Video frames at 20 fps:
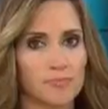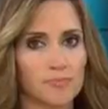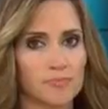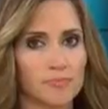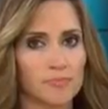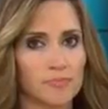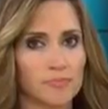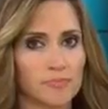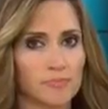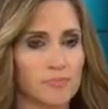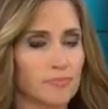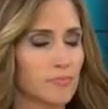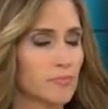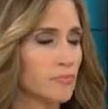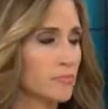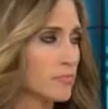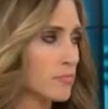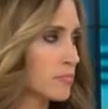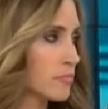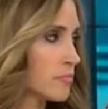
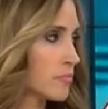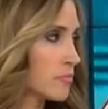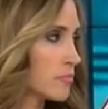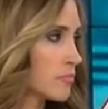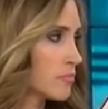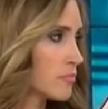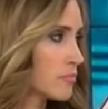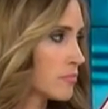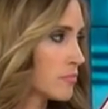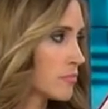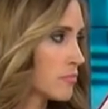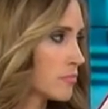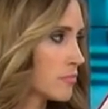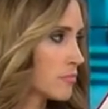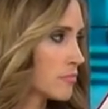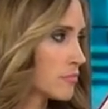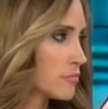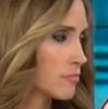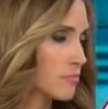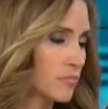
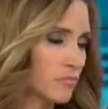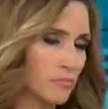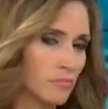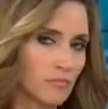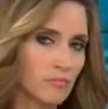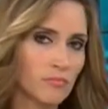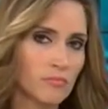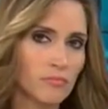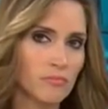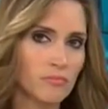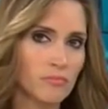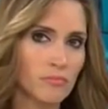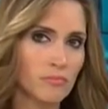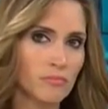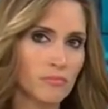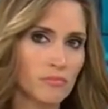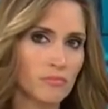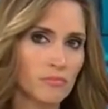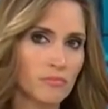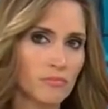
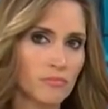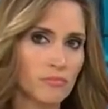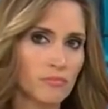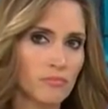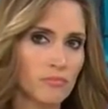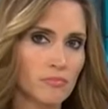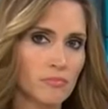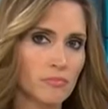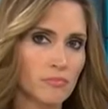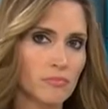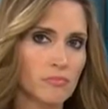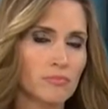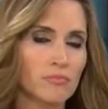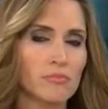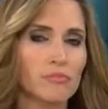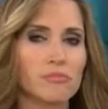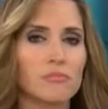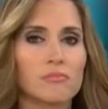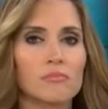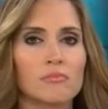
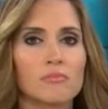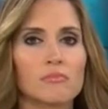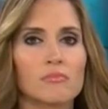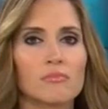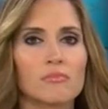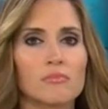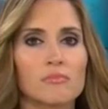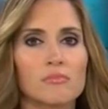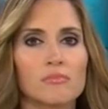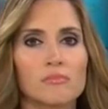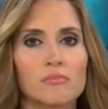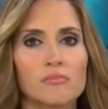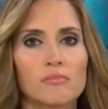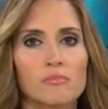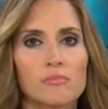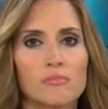This person isn't speaking.